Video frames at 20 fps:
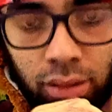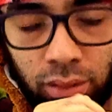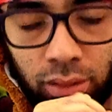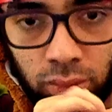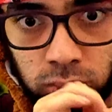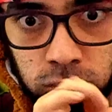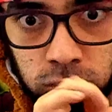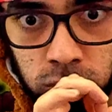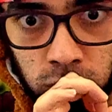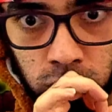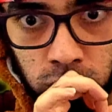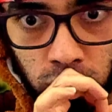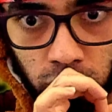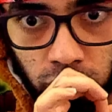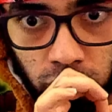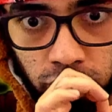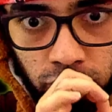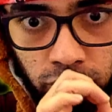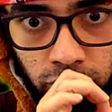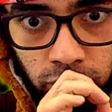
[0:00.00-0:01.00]
Whoa.
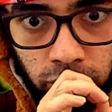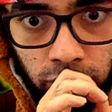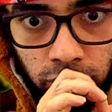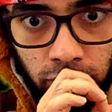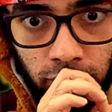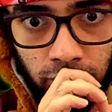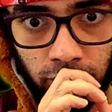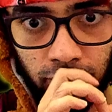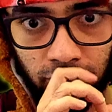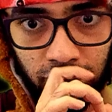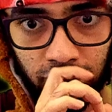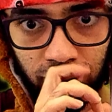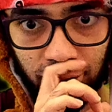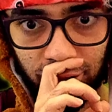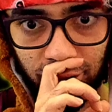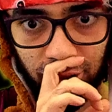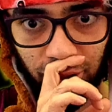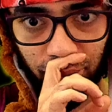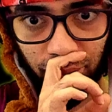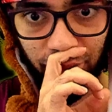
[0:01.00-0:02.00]

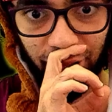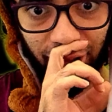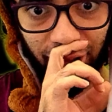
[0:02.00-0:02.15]
I mean, I